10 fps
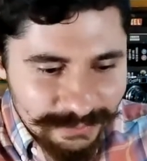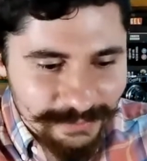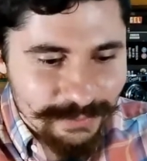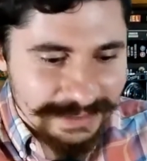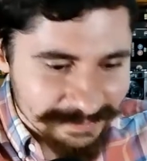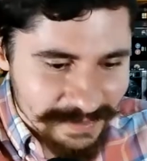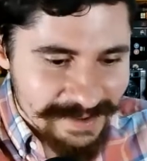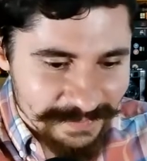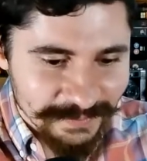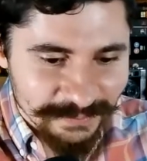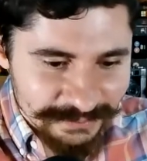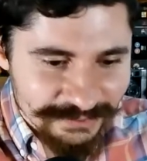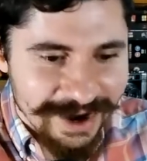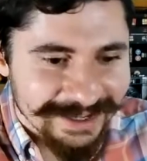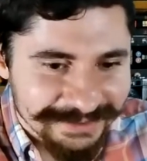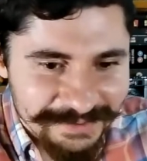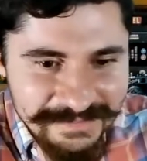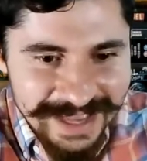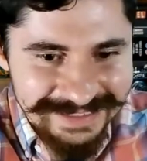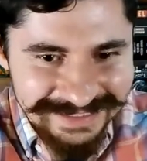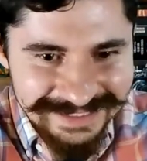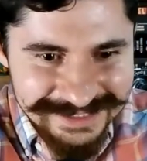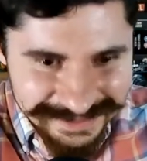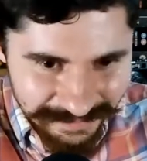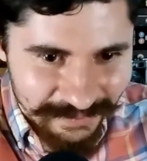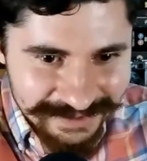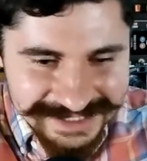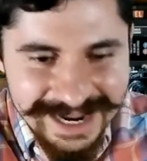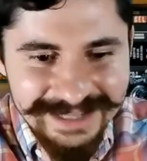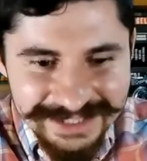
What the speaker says: the white people who tried to make it in sports.